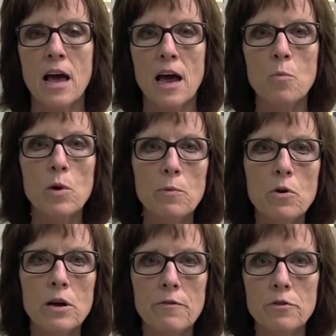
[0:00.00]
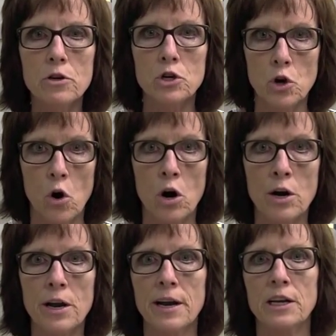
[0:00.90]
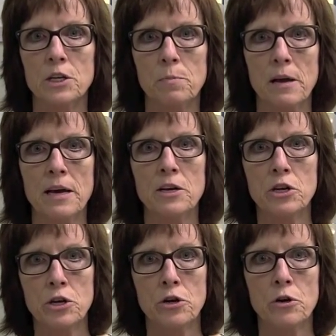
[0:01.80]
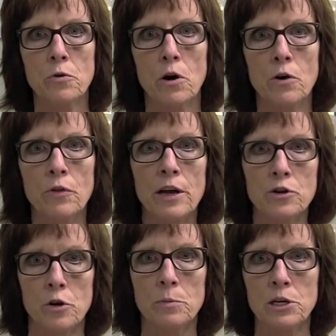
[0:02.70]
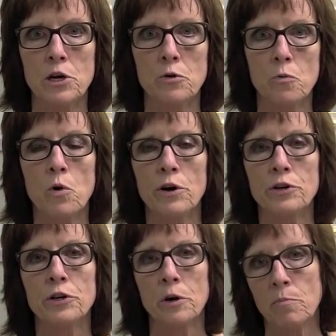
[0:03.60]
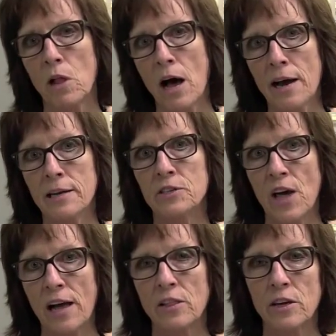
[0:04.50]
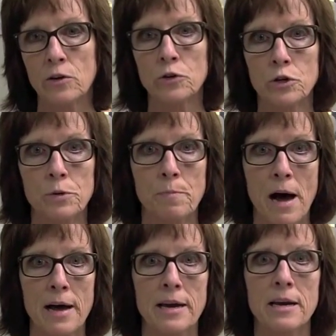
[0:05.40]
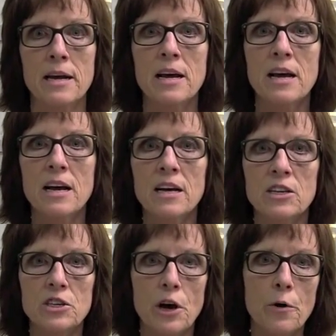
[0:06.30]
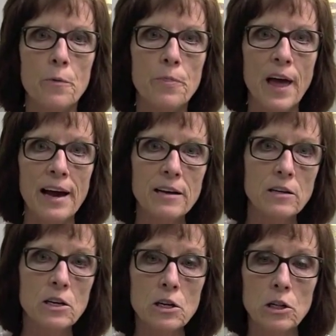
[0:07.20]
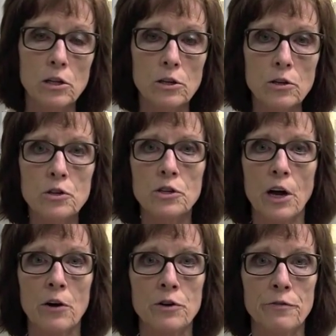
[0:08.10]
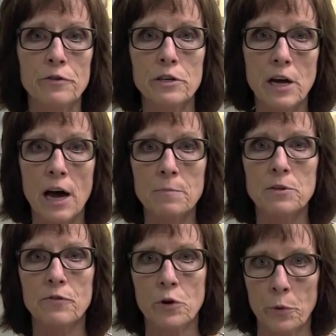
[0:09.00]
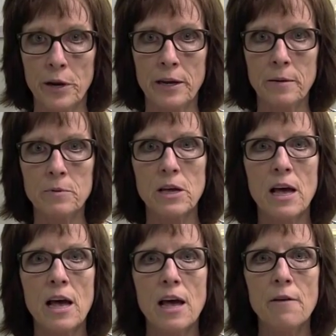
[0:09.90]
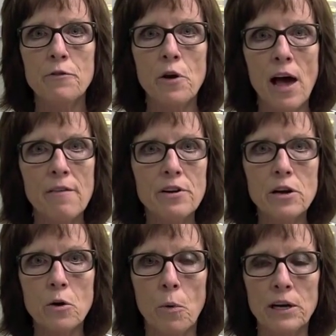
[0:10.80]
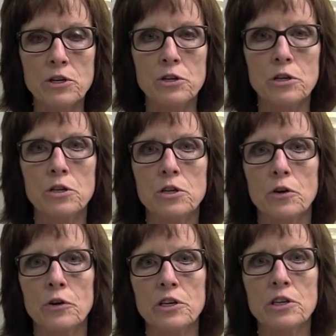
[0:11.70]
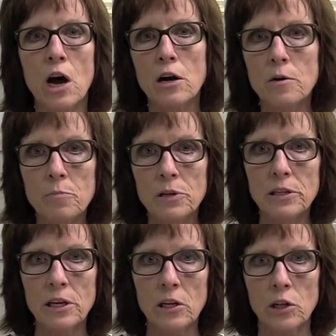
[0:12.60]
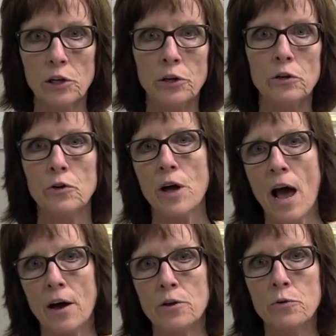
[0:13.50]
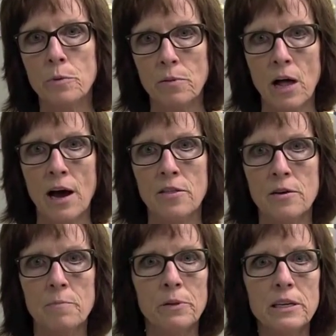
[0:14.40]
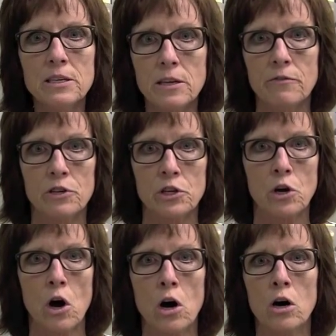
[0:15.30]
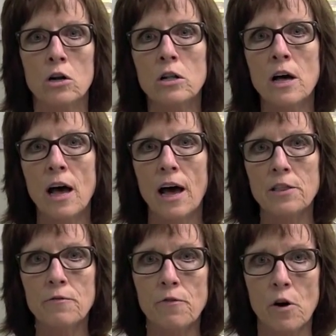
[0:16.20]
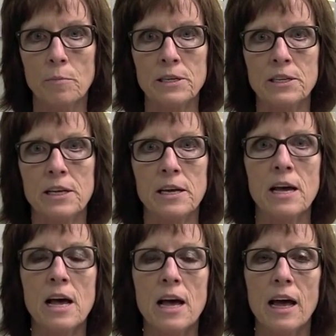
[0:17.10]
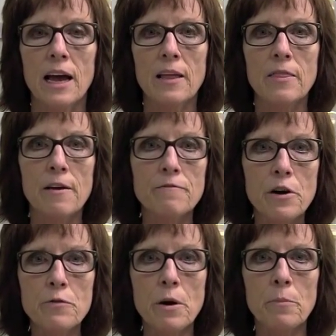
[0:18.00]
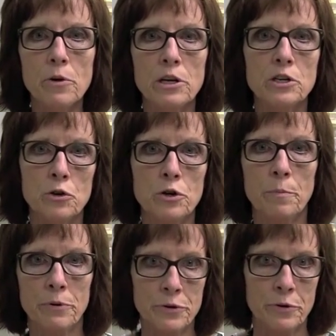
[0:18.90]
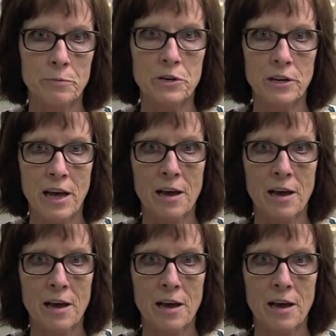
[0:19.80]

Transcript: And we will give you a chart and explain to you on that dermatome where to apply it exactly on your spine. So that concludes our different types of creams. If you have any questions or it's not completely clear on how you apply them, please give us a call at the pharmacy, and that phone number is on your prescription